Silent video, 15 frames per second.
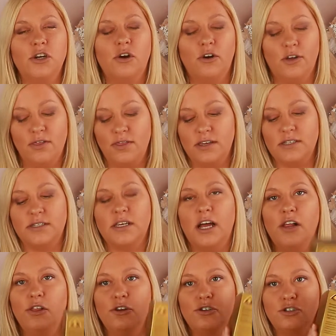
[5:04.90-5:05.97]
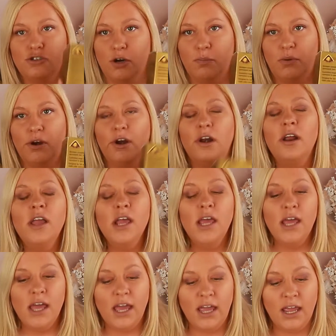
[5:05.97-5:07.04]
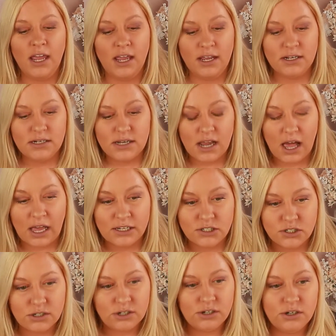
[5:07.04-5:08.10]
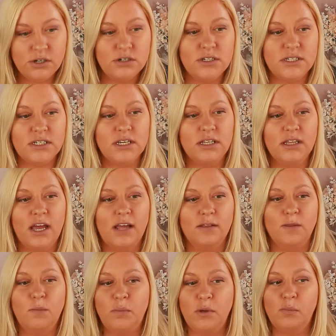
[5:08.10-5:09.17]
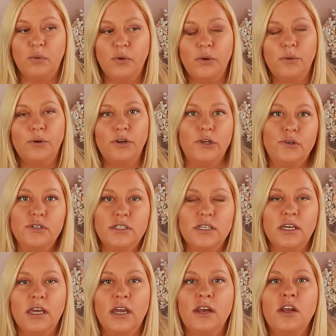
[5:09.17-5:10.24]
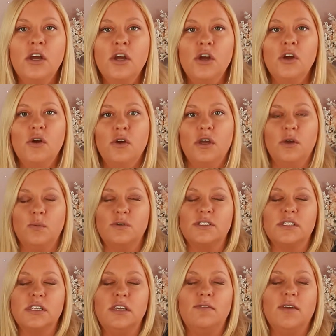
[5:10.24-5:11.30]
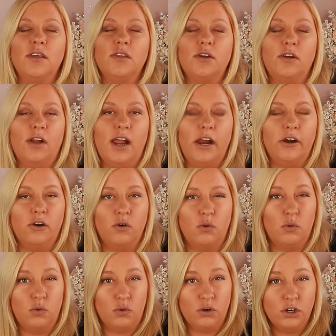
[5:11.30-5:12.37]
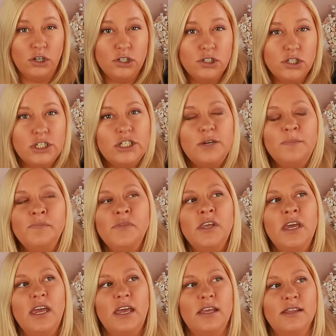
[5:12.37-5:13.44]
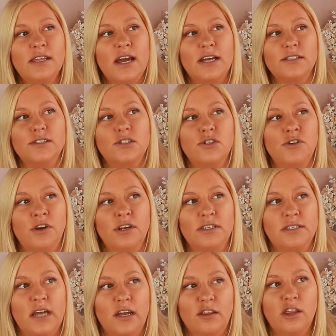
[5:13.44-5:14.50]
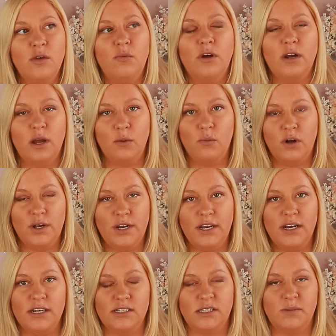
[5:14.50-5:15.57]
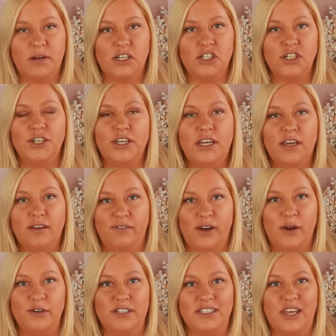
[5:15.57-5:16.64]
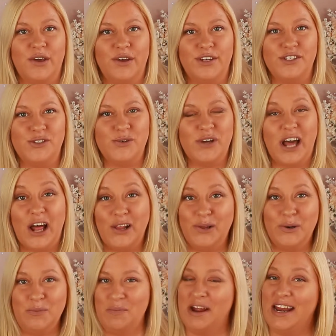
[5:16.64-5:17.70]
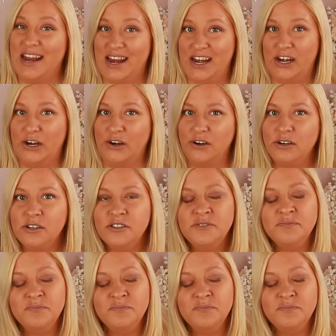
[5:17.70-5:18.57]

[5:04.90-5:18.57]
on this color stripper, and I started noticing that the people who were using it it was leaving their hair orange, and that's not exactly what I wanted, especially if I was going to color my hair.